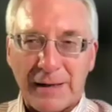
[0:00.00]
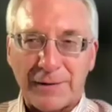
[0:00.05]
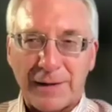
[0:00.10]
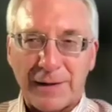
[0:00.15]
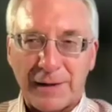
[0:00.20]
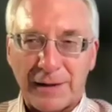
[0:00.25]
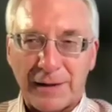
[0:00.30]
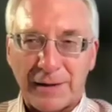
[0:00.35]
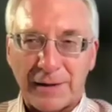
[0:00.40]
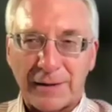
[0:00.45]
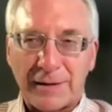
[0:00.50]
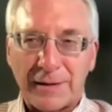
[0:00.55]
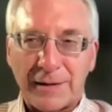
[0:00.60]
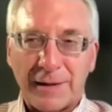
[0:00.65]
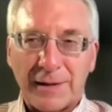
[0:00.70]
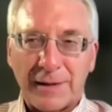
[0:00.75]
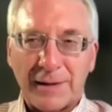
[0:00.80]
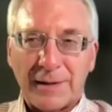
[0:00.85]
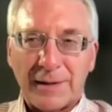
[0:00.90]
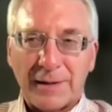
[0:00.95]
there.
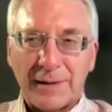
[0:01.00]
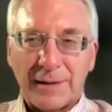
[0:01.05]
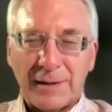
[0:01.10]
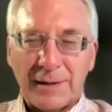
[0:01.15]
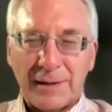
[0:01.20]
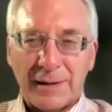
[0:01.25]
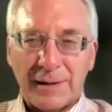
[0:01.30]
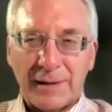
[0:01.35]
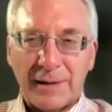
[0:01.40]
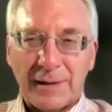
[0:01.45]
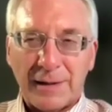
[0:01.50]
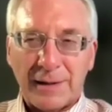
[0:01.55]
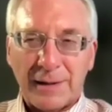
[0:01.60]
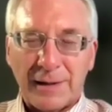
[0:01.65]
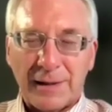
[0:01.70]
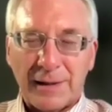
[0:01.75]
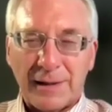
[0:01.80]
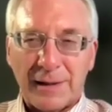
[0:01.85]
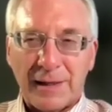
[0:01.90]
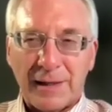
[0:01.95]

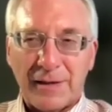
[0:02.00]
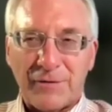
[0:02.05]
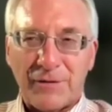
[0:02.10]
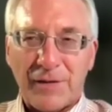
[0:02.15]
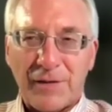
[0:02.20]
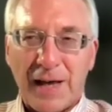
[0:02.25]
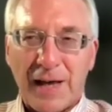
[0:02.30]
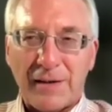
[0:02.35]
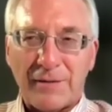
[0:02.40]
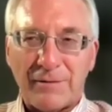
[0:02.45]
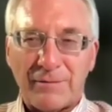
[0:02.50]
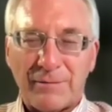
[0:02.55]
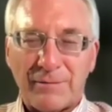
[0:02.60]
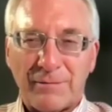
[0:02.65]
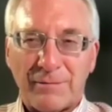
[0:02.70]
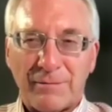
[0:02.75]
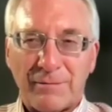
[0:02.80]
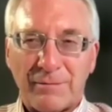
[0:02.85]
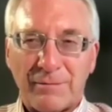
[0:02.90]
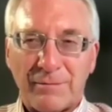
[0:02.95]
If that
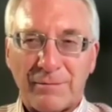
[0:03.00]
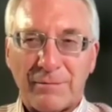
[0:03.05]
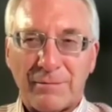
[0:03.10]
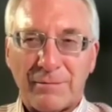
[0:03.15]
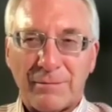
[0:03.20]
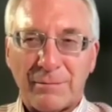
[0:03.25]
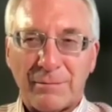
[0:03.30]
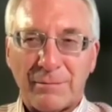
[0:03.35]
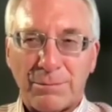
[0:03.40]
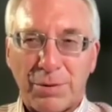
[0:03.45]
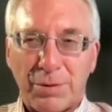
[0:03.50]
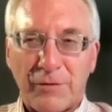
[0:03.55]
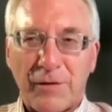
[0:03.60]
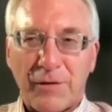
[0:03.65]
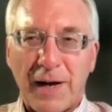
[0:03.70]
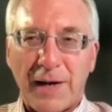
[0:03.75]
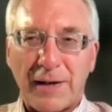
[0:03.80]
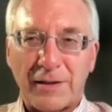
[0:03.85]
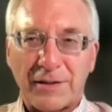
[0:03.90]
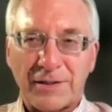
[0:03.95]

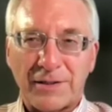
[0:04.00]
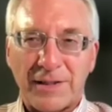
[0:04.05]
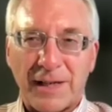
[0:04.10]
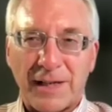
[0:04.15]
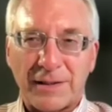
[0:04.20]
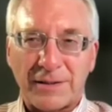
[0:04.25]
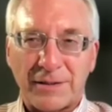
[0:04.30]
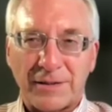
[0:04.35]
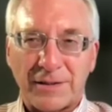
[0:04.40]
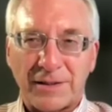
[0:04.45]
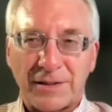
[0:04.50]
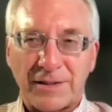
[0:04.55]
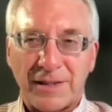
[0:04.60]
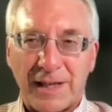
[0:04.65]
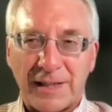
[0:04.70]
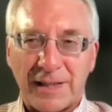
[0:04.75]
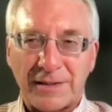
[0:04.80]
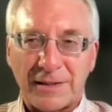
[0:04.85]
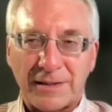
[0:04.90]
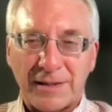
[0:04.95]
provider sector
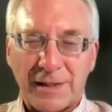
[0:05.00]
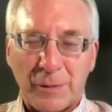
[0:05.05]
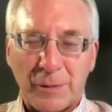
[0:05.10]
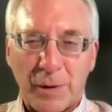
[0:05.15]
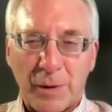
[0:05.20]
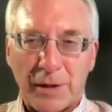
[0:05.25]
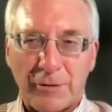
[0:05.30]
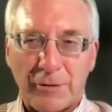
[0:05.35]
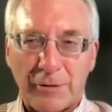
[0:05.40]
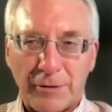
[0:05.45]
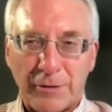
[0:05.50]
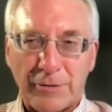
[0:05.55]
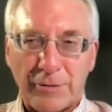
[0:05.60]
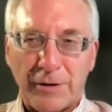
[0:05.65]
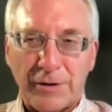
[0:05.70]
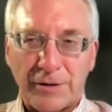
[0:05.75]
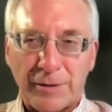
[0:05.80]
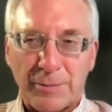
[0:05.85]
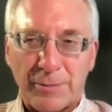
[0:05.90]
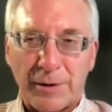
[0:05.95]
decides that they want to retreat
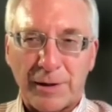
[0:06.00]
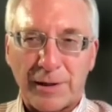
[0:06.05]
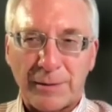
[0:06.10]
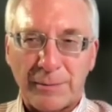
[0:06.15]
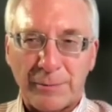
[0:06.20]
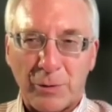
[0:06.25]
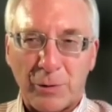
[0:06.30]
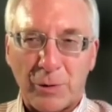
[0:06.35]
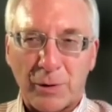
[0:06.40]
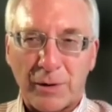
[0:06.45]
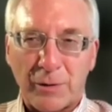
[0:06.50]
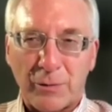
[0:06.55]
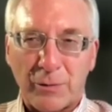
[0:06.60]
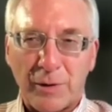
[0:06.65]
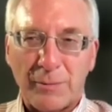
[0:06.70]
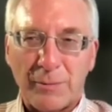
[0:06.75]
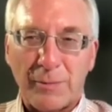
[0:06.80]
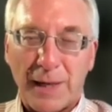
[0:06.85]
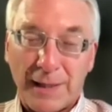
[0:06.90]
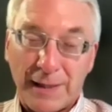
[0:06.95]
to brick and mortar, we
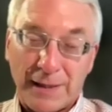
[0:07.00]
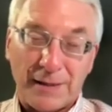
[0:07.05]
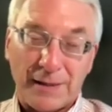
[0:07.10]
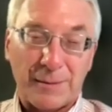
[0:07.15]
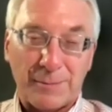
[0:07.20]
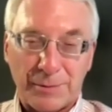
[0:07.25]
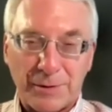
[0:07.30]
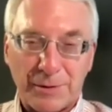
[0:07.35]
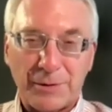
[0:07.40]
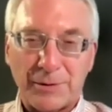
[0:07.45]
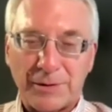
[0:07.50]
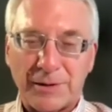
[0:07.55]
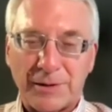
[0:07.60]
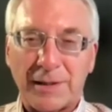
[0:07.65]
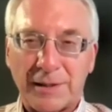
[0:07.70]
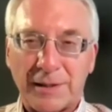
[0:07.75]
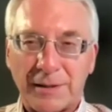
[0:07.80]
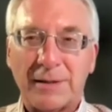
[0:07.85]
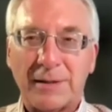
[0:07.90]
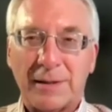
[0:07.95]
might end up
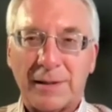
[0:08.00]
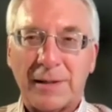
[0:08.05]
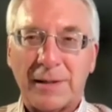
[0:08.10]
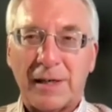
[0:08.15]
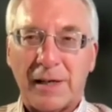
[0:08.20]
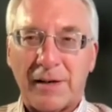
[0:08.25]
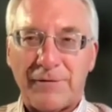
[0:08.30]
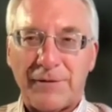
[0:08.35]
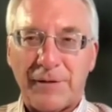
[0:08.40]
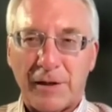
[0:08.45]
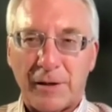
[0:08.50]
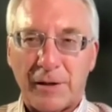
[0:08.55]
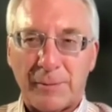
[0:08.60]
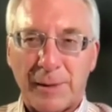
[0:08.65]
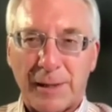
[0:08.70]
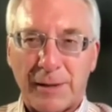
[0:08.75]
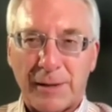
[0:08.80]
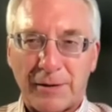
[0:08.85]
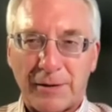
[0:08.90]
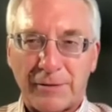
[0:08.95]
losing a fair
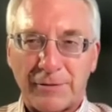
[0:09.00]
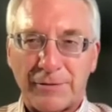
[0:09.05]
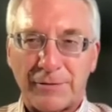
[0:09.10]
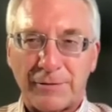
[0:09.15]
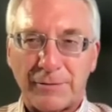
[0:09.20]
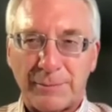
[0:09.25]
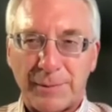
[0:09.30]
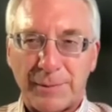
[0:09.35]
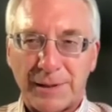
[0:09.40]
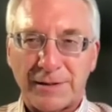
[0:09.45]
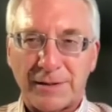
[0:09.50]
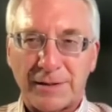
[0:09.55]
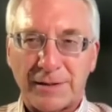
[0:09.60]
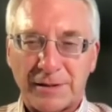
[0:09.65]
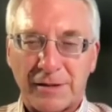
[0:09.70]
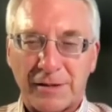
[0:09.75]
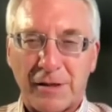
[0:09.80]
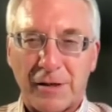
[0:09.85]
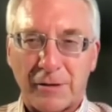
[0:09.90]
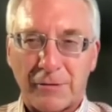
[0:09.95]
amount of business
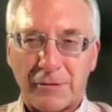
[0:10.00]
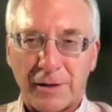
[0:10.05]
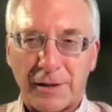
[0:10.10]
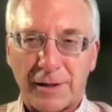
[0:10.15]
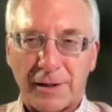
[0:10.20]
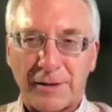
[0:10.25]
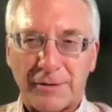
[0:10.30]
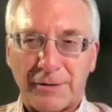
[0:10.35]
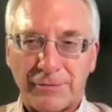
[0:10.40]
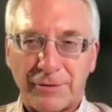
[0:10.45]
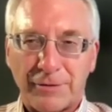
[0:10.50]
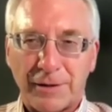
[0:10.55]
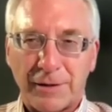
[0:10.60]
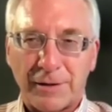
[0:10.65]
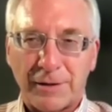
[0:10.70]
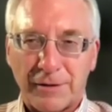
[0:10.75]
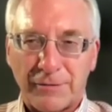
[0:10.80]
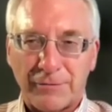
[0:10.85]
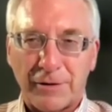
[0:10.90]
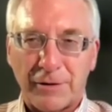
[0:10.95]
long run
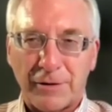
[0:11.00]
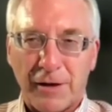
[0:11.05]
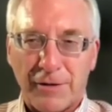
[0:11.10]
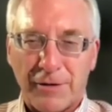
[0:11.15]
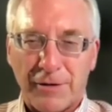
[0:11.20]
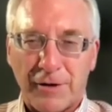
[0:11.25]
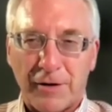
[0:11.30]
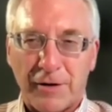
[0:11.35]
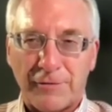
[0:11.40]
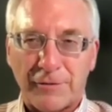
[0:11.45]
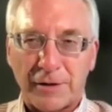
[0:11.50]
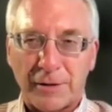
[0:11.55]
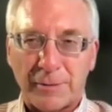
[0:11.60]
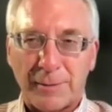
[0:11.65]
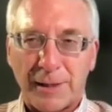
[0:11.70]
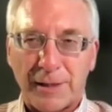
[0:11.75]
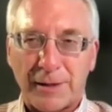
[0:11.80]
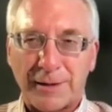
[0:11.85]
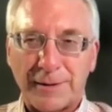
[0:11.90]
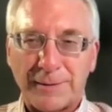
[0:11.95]
if we're not thoughtful
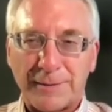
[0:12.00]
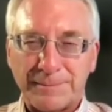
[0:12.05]
about it.